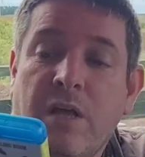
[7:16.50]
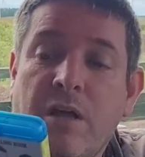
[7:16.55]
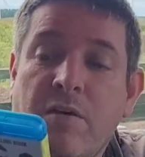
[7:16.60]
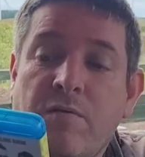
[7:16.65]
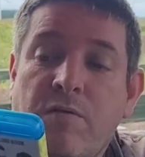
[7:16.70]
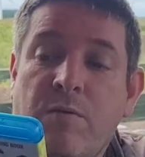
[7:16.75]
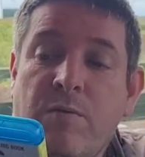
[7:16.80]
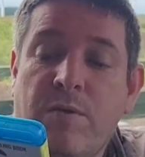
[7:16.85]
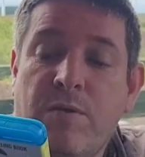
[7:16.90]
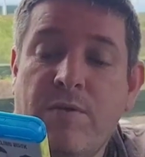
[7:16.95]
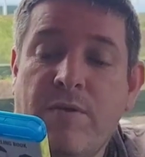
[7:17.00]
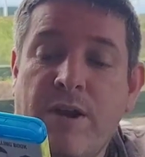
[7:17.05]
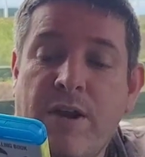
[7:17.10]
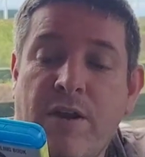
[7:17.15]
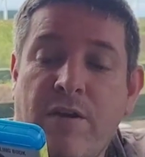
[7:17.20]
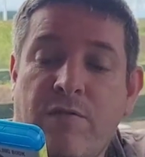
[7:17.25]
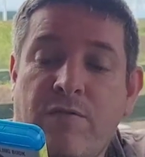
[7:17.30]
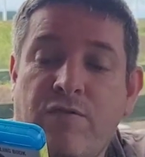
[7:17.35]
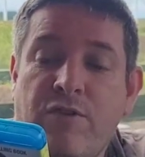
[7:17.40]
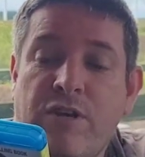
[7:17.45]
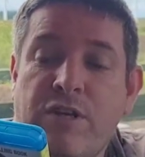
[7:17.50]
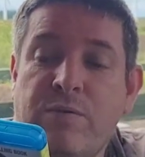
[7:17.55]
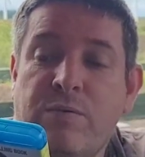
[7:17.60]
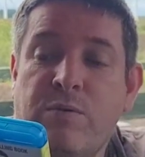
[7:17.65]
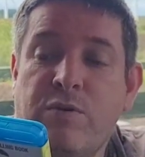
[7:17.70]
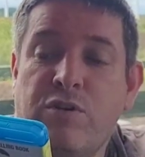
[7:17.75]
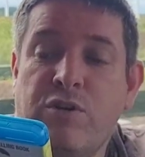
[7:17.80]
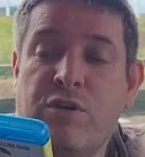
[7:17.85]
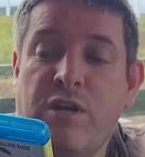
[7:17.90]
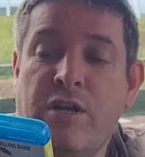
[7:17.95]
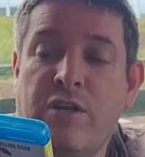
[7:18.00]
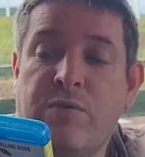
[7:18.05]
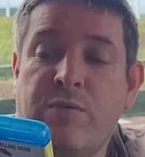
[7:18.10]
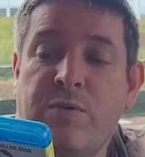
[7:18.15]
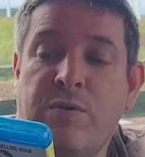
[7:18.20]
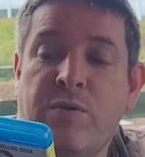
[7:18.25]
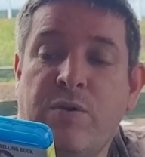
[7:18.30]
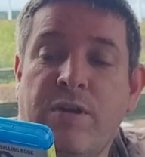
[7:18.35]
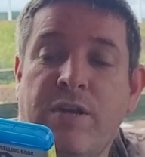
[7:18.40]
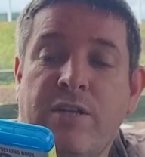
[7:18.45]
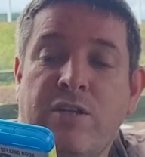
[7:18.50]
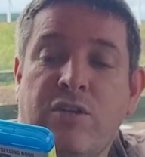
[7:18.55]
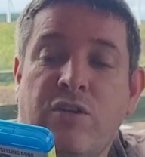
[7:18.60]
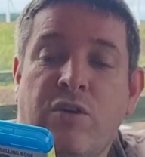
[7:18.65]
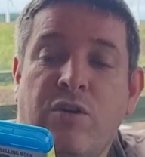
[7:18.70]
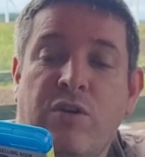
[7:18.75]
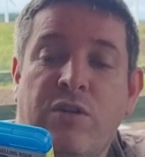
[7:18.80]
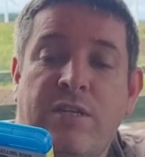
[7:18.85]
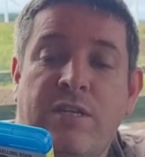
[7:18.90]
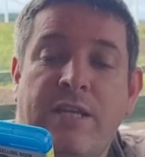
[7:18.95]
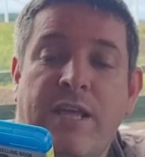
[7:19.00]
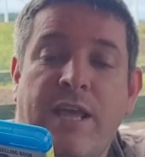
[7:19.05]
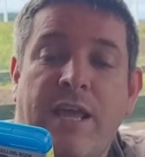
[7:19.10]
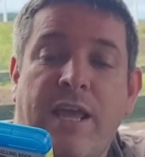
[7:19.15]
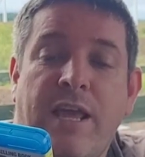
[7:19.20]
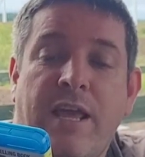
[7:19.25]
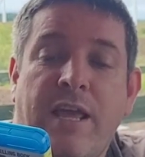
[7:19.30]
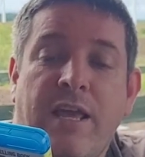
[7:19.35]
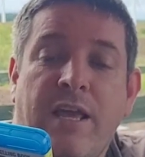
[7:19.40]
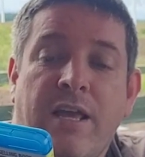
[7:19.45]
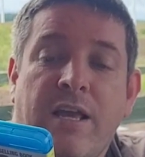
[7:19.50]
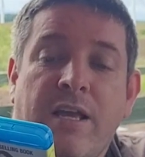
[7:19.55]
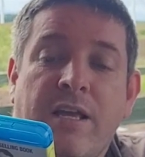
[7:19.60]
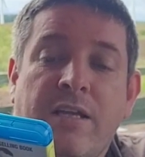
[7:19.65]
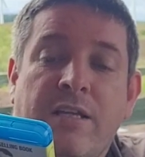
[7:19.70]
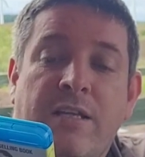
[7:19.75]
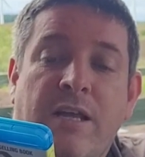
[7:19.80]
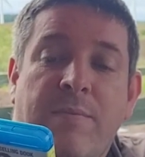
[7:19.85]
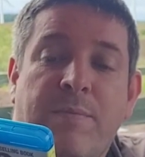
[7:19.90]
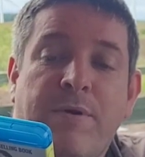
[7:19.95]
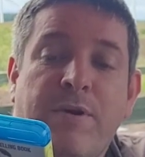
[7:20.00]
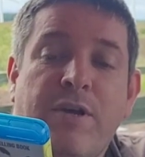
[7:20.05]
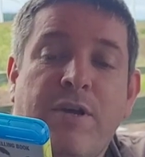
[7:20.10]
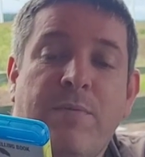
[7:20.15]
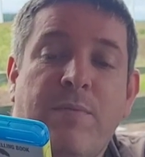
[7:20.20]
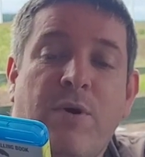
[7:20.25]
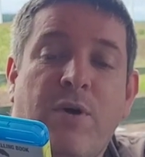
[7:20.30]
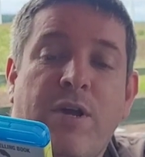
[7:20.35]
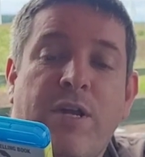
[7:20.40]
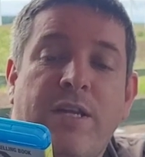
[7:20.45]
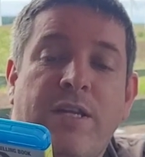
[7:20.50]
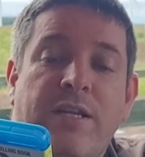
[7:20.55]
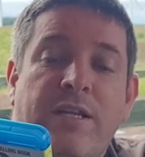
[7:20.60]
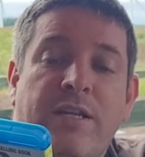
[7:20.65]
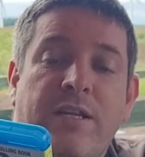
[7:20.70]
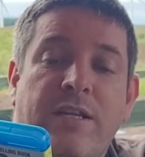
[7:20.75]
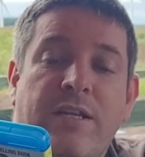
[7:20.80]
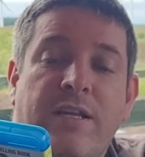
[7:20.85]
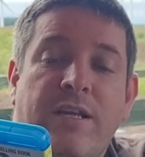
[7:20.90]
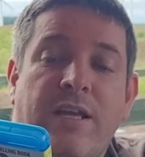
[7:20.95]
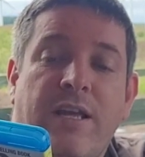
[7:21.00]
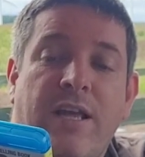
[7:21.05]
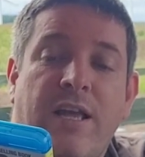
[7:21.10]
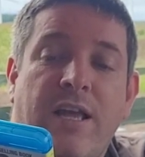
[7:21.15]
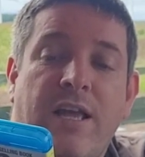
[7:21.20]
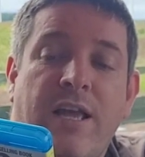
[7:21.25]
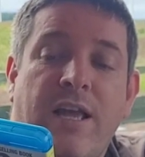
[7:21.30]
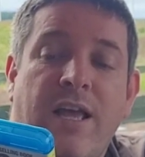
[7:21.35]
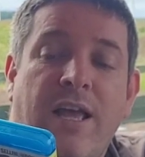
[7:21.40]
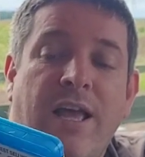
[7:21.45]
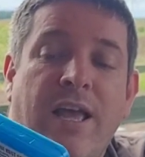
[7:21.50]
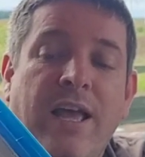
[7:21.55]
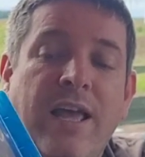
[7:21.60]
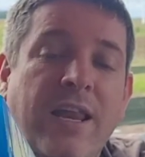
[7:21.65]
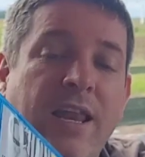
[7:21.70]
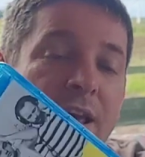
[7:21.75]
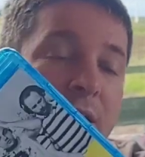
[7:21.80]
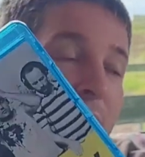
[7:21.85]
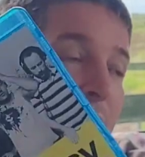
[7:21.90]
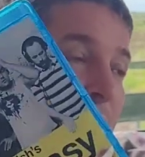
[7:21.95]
from the writer of Trainspotting, as we know, and it's got that Billy Boyd in it